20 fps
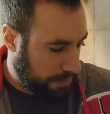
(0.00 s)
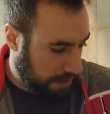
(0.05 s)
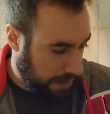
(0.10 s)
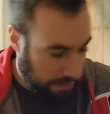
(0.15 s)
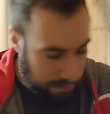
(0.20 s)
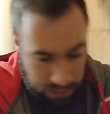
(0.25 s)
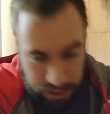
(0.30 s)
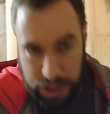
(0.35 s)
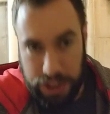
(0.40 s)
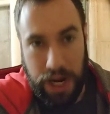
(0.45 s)

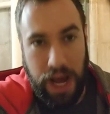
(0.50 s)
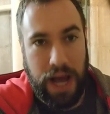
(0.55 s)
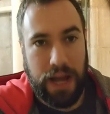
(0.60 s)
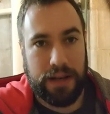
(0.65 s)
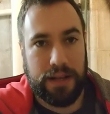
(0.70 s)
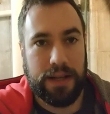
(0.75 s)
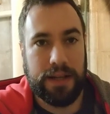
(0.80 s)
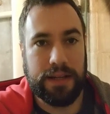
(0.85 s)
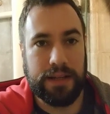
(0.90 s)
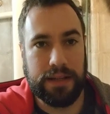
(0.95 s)
Give it a
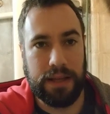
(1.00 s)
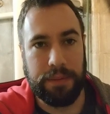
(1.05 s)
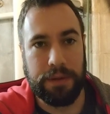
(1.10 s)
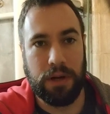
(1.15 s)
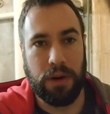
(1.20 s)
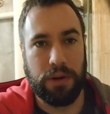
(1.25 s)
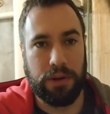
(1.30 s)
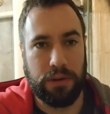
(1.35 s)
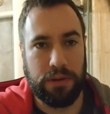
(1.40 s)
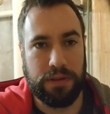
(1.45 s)
shot. Let
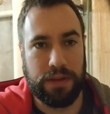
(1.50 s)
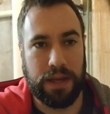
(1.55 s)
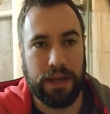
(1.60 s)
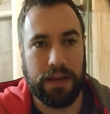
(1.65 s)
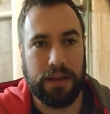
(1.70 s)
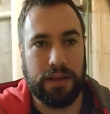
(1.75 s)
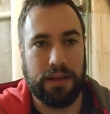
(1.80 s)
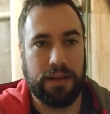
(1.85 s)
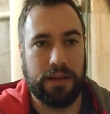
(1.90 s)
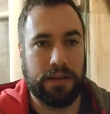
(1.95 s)
me know what you
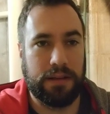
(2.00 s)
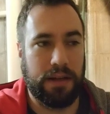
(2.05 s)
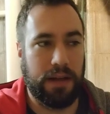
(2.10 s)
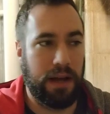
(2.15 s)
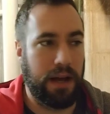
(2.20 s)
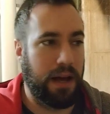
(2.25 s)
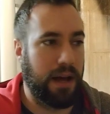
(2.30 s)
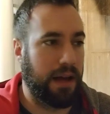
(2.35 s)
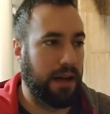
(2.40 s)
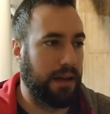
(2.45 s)
think.
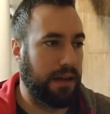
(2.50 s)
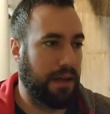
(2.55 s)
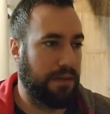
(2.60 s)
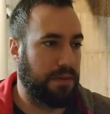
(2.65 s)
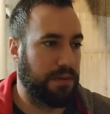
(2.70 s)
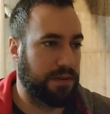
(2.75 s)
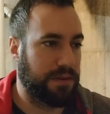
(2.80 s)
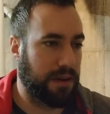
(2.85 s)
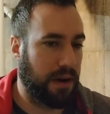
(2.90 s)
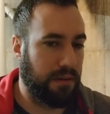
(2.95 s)

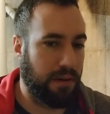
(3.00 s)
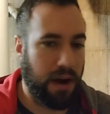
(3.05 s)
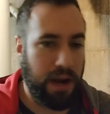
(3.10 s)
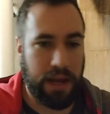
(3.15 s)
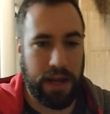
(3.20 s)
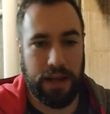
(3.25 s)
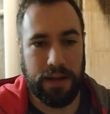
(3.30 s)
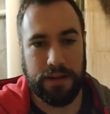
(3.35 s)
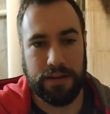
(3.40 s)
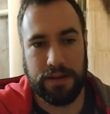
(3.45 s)
If you start
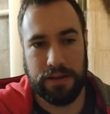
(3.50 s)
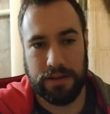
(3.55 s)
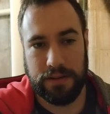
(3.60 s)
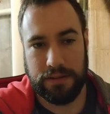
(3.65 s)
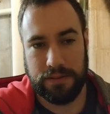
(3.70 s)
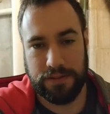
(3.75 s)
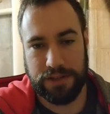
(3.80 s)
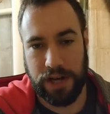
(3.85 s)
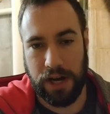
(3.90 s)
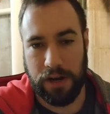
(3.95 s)
running it,
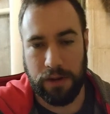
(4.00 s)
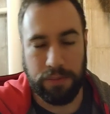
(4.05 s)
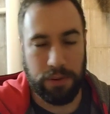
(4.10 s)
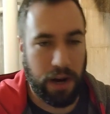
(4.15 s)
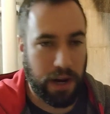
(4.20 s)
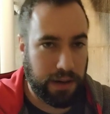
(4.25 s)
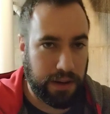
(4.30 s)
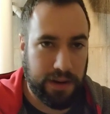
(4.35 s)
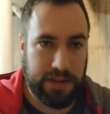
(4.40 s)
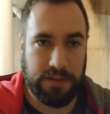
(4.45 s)
share your
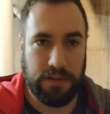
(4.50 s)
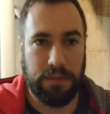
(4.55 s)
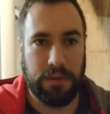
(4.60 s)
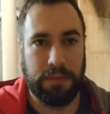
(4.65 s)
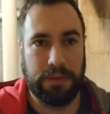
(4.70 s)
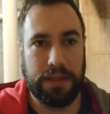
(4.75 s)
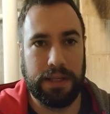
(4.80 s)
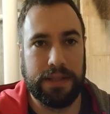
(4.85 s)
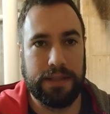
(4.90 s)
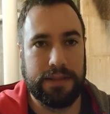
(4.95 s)
progress with
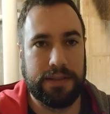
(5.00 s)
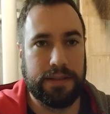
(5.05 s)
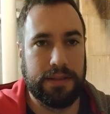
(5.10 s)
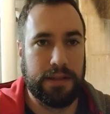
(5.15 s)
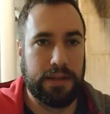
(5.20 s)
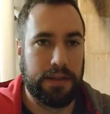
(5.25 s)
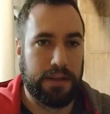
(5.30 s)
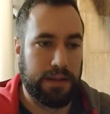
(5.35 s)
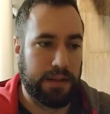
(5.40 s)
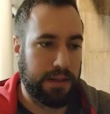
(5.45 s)
me, please.
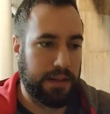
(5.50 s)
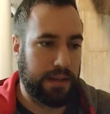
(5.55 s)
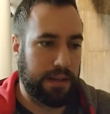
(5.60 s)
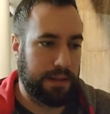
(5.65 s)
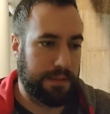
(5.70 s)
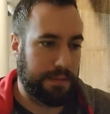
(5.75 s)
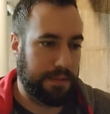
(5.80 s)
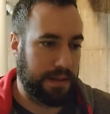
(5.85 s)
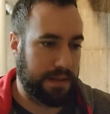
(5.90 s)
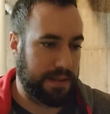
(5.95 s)

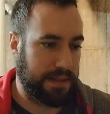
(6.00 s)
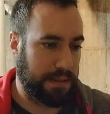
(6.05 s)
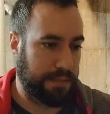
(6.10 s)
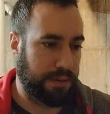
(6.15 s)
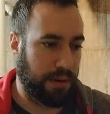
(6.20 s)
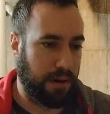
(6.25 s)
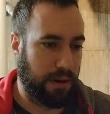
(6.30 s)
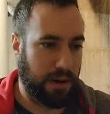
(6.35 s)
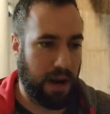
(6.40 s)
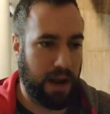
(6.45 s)
This is
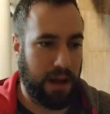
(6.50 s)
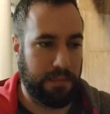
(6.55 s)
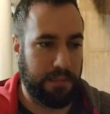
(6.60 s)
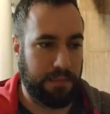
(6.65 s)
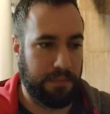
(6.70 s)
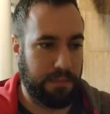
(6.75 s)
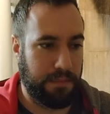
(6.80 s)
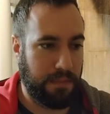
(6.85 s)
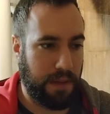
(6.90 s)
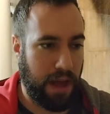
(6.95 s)
a
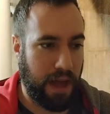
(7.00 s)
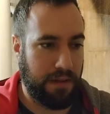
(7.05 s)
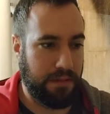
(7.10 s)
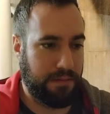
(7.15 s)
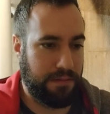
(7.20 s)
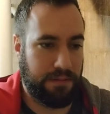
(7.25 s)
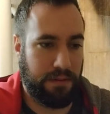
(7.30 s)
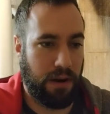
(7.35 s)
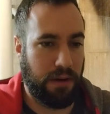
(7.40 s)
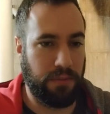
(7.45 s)
program
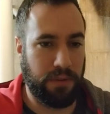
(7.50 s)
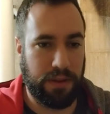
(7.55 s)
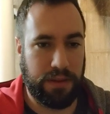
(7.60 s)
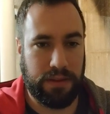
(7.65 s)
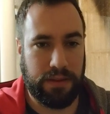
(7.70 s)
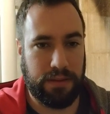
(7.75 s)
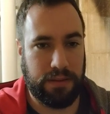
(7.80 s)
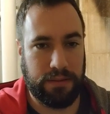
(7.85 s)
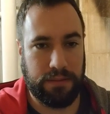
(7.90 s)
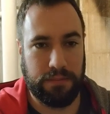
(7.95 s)
I've run
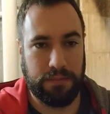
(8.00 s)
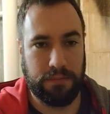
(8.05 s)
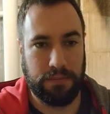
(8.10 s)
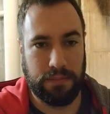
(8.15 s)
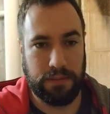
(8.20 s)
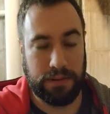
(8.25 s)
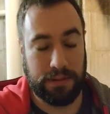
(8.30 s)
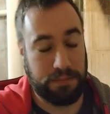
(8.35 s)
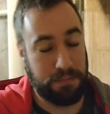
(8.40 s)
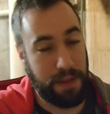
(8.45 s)
with
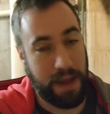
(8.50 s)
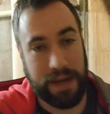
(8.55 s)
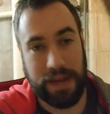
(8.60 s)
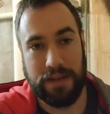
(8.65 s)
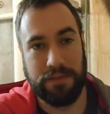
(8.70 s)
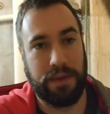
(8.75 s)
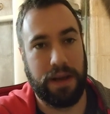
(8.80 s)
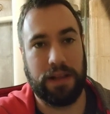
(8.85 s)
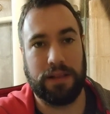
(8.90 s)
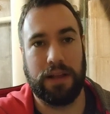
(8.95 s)

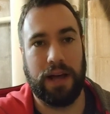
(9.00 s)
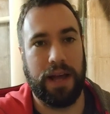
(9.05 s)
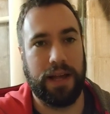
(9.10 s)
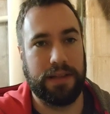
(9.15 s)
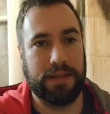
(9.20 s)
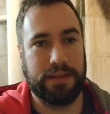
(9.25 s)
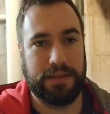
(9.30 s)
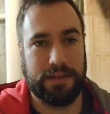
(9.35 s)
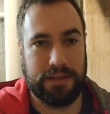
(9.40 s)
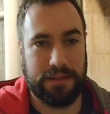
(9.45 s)
many of my
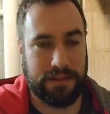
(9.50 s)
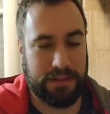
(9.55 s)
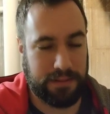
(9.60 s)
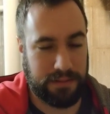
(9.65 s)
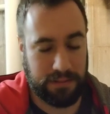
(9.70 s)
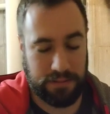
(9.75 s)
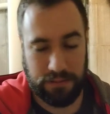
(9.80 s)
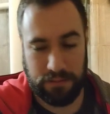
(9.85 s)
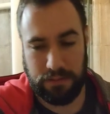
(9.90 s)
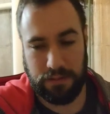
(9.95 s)
clients
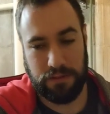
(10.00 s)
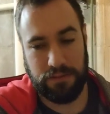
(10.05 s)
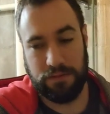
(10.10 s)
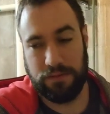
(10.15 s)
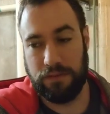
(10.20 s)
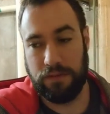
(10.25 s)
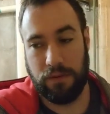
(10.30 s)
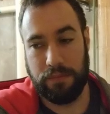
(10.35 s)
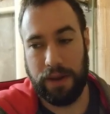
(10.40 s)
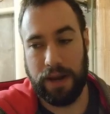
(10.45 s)

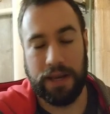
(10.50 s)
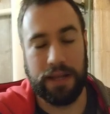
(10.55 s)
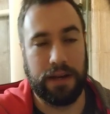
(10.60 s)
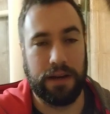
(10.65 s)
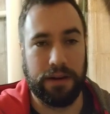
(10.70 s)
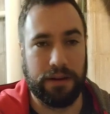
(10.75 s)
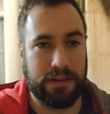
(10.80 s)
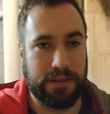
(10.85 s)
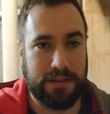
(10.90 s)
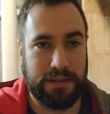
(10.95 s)
for many
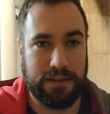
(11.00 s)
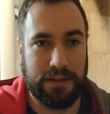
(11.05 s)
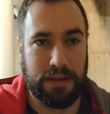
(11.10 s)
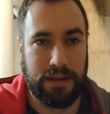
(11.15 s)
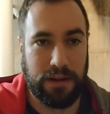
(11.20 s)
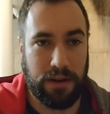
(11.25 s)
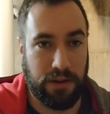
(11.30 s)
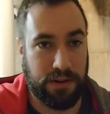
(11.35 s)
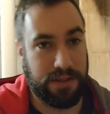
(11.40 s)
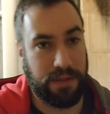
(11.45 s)
years,
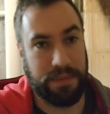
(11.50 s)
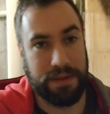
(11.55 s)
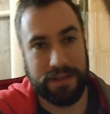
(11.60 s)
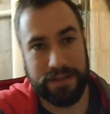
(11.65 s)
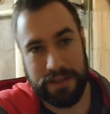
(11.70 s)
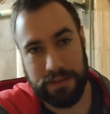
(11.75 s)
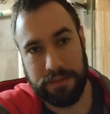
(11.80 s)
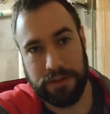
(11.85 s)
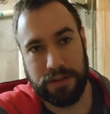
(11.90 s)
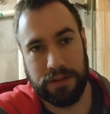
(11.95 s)
or something
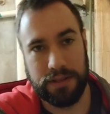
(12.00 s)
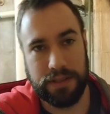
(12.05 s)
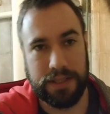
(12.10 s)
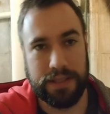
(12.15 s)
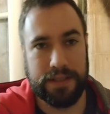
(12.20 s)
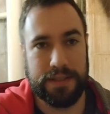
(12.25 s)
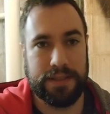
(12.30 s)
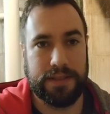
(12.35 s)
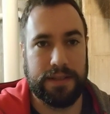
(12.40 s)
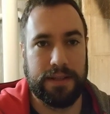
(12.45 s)
similar at
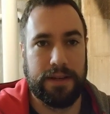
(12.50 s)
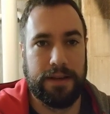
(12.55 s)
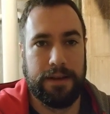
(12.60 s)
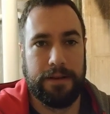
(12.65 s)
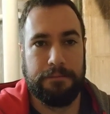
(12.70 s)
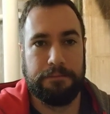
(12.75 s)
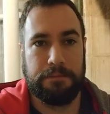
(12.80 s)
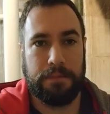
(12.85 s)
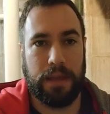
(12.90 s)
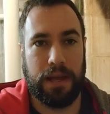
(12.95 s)
least,
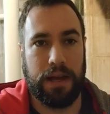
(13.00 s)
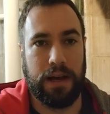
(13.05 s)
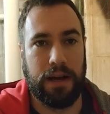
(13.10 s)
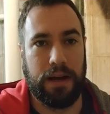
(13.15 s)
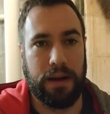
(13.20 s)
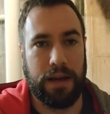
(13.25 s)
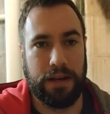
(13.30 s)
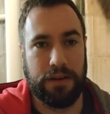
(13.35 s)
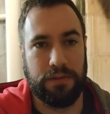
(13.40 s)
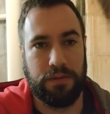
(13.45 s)

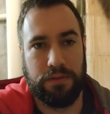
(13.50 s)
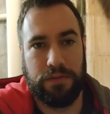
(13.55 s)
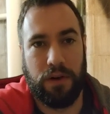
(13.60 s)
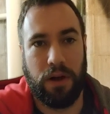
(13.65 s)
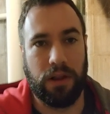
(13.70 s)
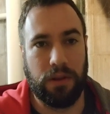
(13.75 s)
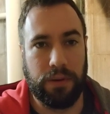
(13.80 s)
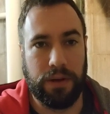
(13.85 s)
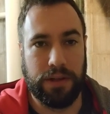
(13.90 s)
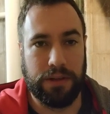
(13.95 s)
and if you
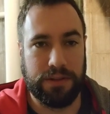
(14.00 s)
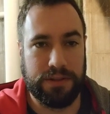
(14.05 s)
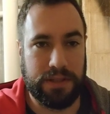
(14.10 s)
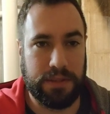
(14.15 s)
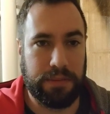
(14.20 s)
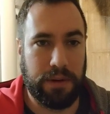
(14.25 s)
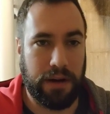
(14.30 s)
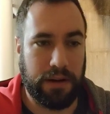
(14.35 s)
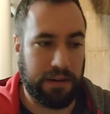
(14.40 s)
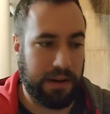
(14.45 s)
follow it, you'll
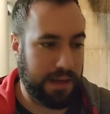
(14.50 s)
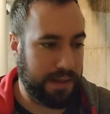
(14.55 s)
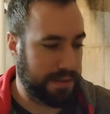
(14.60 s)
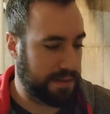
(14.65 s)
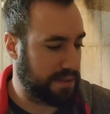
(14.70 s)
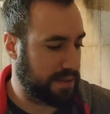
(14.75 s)
see progress.